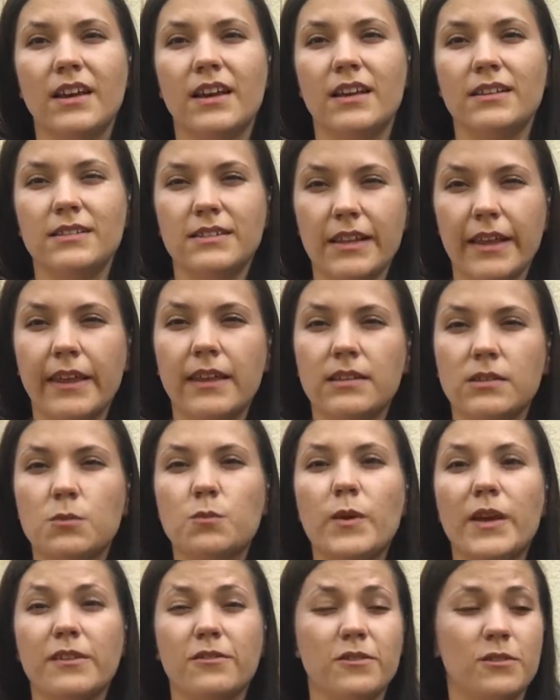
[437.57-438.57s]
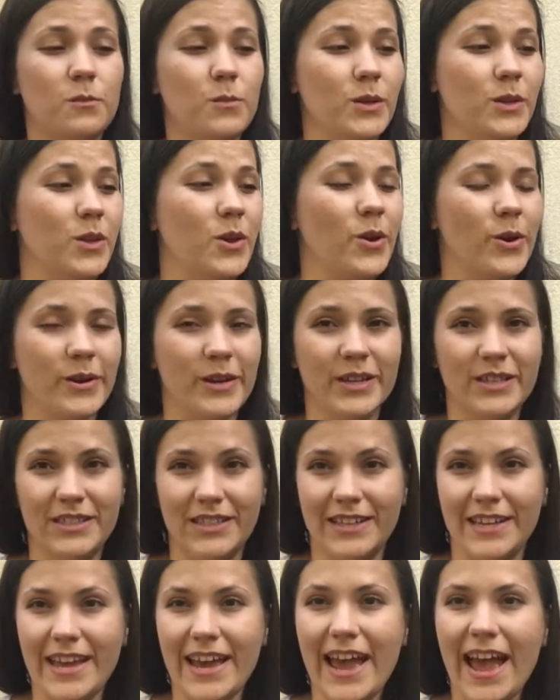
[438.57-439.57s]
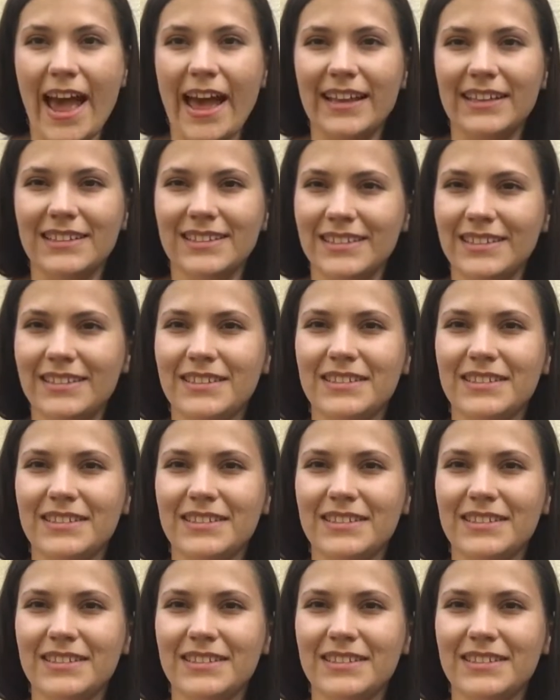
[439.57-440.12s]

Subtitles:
It's like a sweater, but you're knitting a hat.